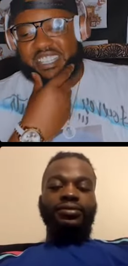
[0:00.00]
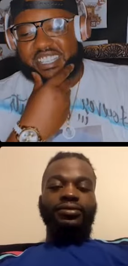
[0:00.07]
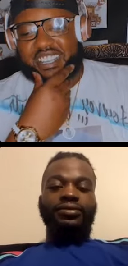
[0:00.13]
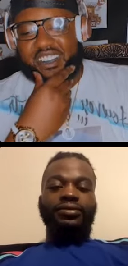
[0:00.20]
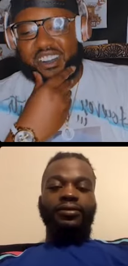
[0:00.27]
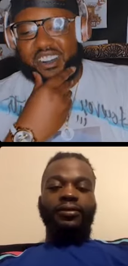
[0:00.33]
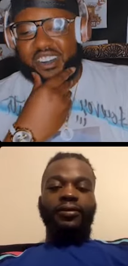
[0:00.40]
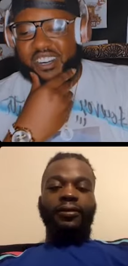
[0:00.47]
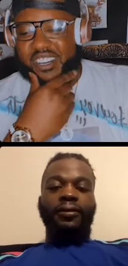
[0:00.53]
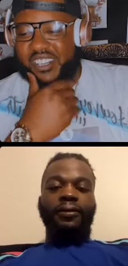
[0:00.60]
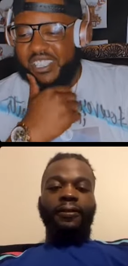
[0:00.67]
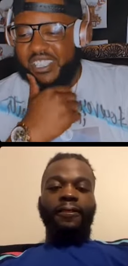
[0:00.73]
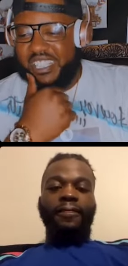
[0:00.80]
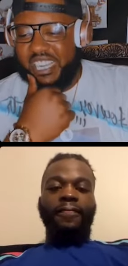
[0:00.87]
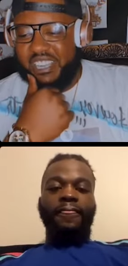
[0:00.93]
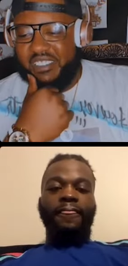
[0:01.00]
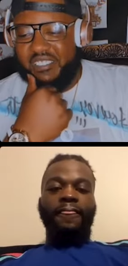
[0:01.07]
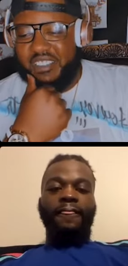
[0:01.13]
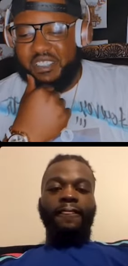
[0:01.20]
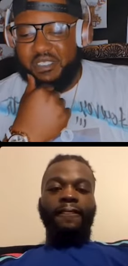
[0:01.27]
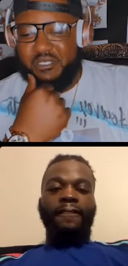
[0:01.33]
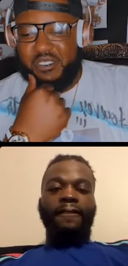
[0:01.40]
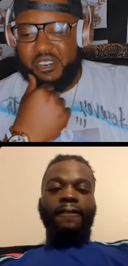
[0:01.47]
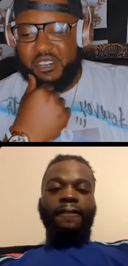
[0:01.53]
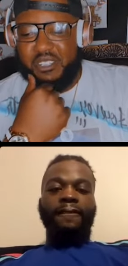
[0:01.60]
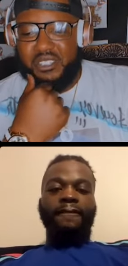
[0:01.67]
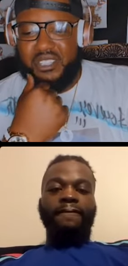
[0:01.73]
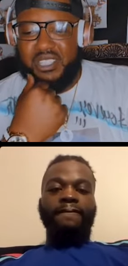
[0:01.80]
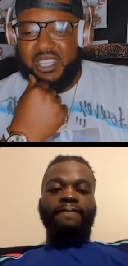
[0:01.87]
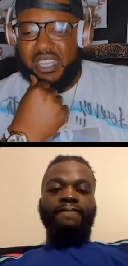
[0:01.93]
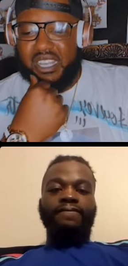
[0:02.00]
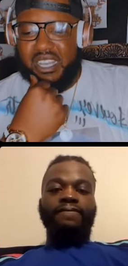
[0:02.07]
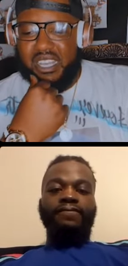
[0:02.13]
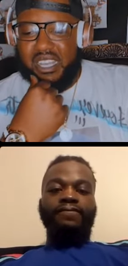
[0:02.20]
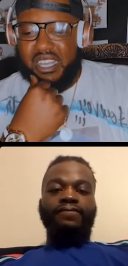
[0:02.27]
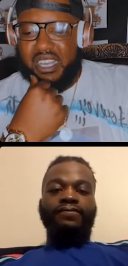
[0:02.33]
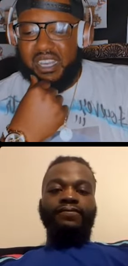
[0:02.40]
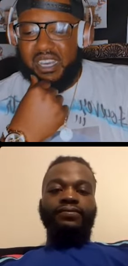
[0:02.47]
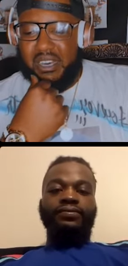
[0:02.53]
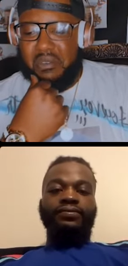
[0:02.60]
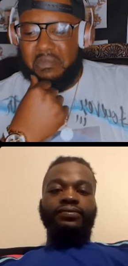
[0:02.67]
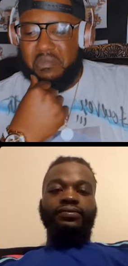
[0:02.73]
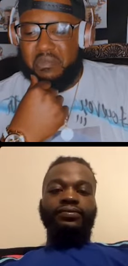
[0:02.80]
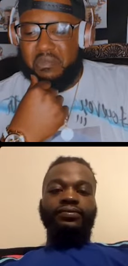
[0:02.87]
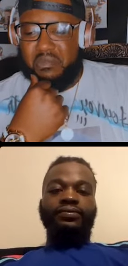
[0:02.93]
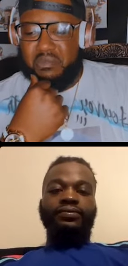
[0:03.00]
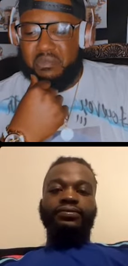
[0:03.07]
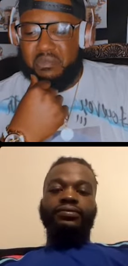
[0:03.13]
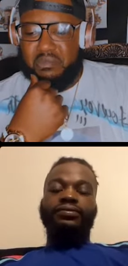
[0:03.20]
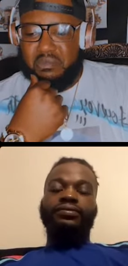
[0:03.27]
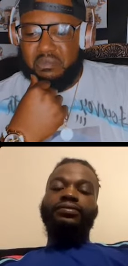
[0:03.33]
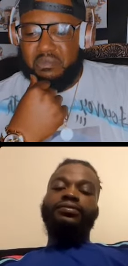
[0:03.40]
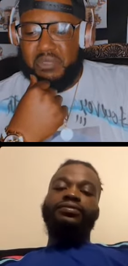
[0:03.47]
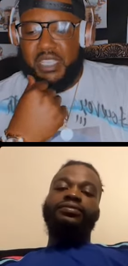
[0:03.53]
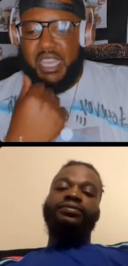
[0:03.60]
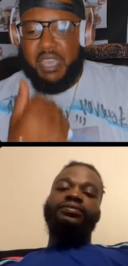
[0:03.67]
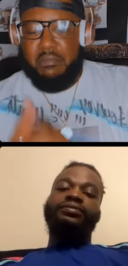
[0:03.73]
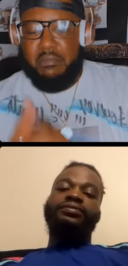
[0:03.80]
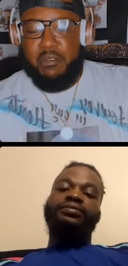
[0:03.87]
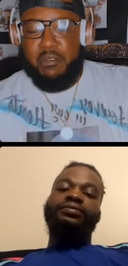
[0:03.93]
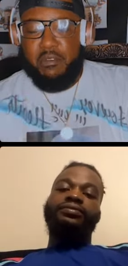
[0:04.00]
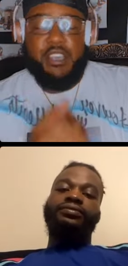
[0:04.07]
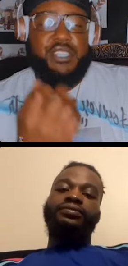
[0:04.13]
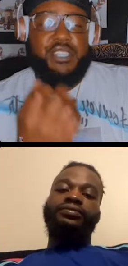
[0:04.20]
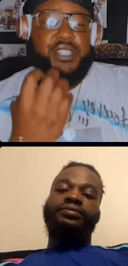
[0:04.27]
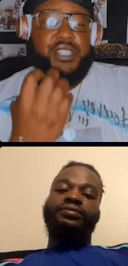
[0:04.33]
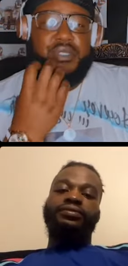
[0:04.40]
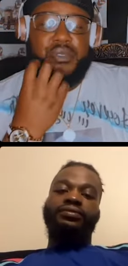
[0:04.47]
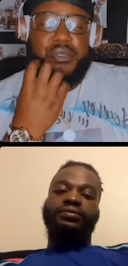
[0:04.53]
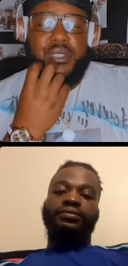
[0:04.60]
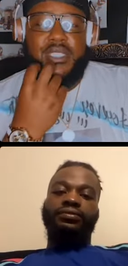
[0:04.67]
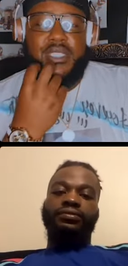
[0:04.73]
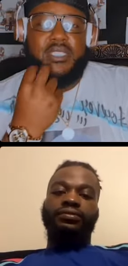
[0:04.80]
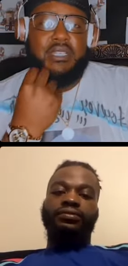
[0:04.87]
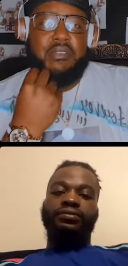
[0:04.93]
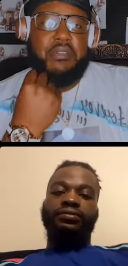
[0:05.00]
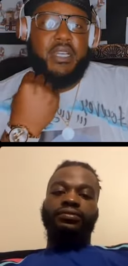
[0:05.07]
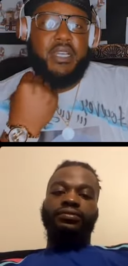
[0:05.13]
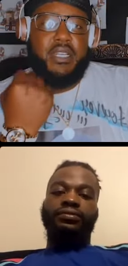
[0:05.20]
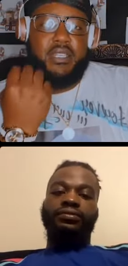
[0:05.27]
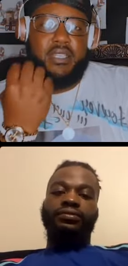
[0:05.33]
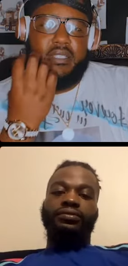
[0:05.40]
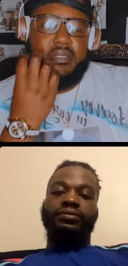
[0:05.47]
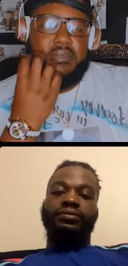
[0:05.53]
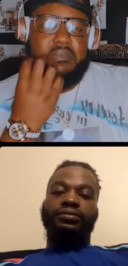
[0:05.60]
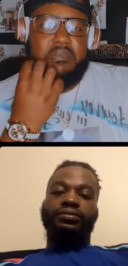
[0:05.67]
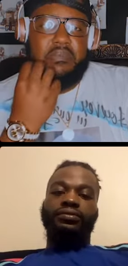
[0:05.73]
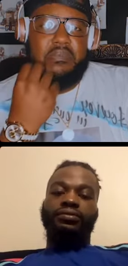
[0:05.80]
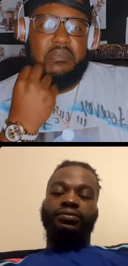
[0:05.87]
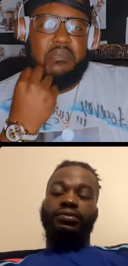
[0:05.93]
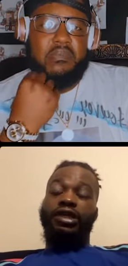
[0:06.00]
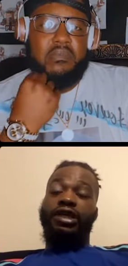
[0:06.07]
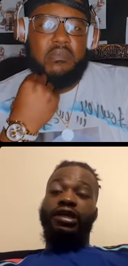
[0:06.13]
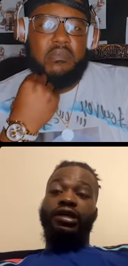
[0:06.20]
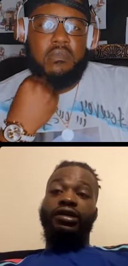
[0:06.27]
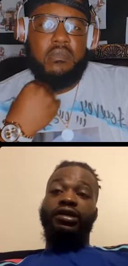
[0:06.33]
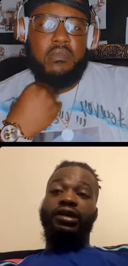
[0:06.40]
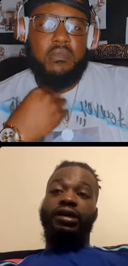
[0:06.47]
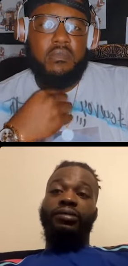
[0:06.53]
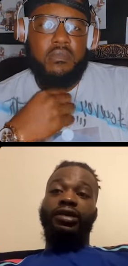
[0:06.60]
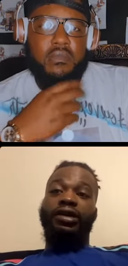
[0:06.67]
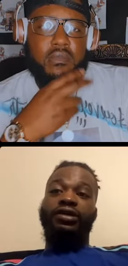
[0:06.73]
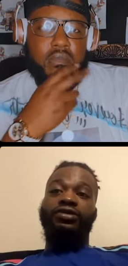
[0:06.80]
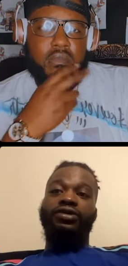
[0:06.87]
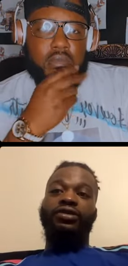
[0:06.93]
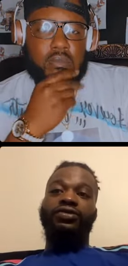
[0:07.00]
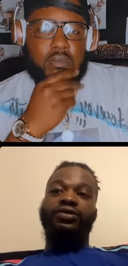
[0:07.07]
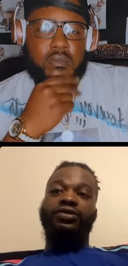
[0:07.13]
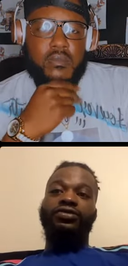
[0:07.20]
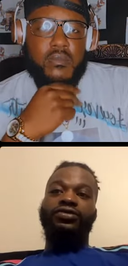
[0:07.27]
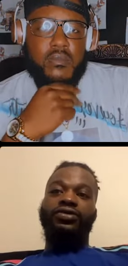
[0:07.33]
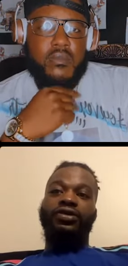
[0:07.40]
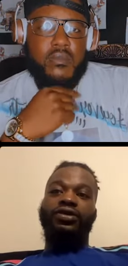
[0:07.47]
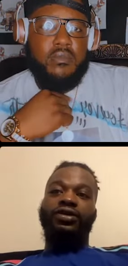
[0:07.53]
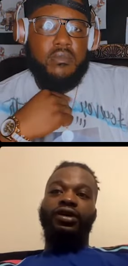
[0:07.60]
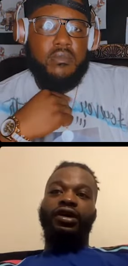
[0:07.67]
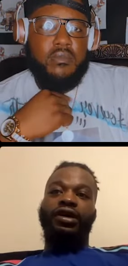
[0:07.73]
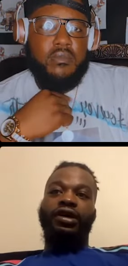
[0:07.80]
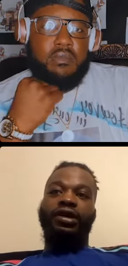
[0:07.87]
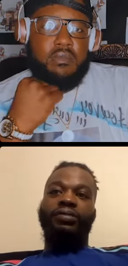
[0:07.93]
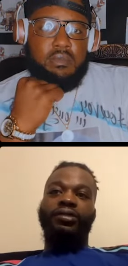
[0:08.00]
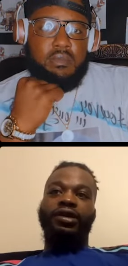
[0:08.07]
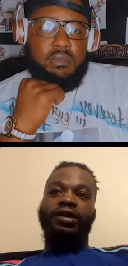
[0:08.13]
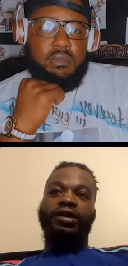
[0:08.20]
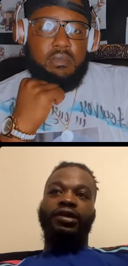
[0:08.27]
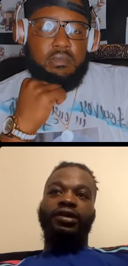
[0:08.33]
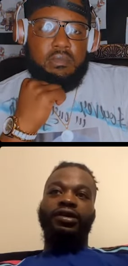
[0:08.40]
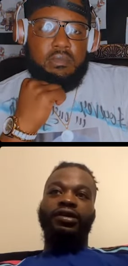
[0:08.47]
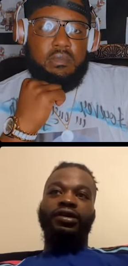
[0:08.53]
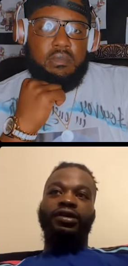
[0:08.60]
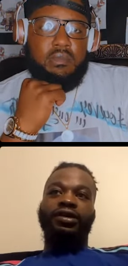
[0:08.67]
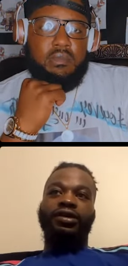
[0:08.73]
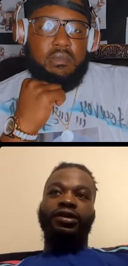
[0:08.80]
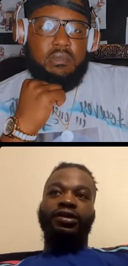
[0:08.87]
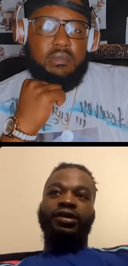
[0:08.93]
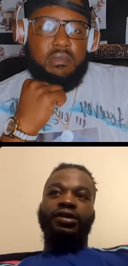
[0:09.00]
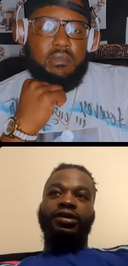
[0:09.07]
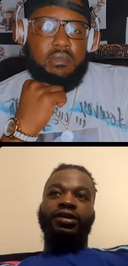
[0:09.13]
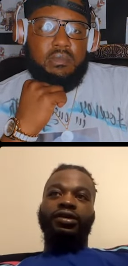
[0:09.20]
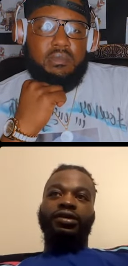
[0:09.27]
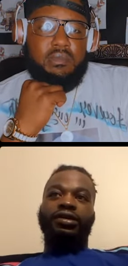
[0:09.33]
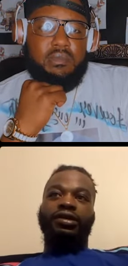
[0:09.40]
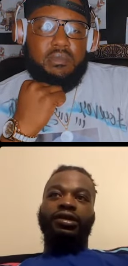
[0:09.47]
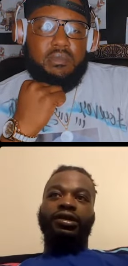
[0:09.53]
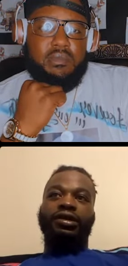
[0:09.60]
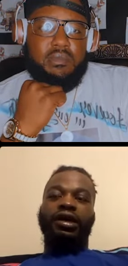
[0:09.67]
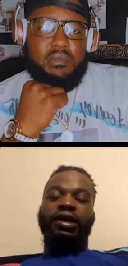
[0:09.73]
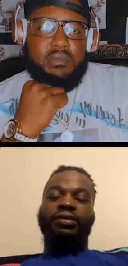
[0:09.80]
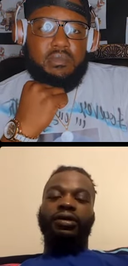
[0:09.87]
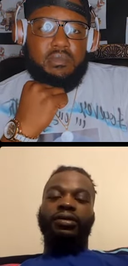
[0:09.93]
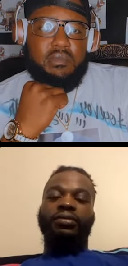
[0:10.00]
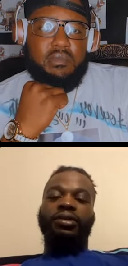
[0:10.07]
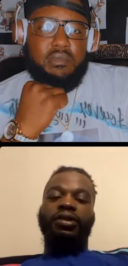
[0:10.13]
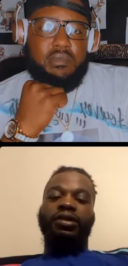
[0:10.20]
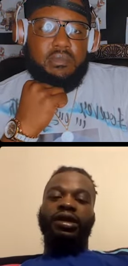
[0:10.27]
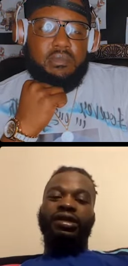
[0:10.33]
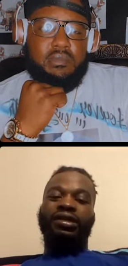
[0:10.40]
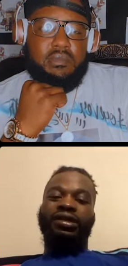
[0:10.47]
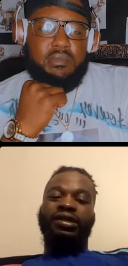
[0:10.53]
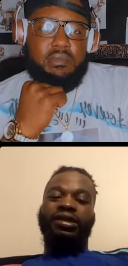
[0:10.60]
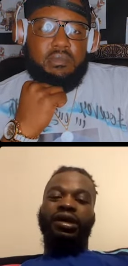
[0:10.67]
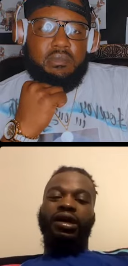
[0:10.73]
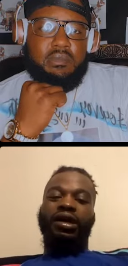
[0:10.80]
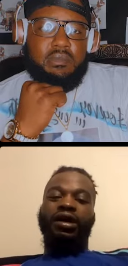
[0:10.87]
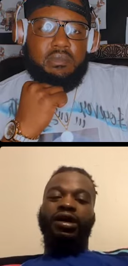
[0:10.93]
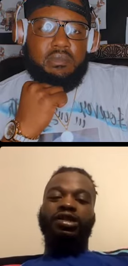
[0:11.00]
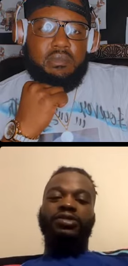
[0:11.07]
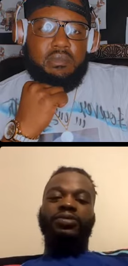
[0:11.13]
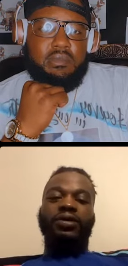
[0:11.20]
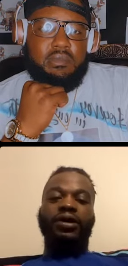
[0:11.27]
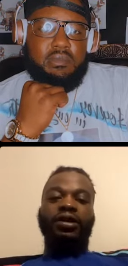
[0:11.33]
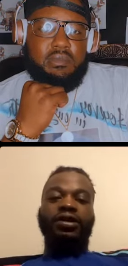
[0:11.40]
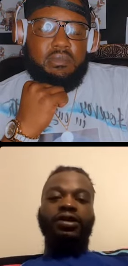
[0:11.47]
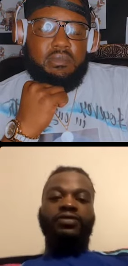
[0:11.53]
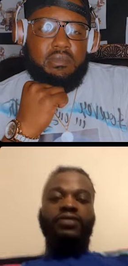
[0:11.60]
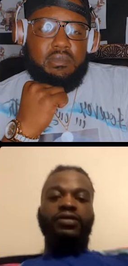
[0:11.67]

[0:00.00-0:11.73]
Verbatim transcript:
Speaker 1: it hard? Like when you first um became professional and stuff like that.
Speaker 2: Yeah, I mean, it, it, it, was real hard. I mean, the I, I believe I think the hardest part of it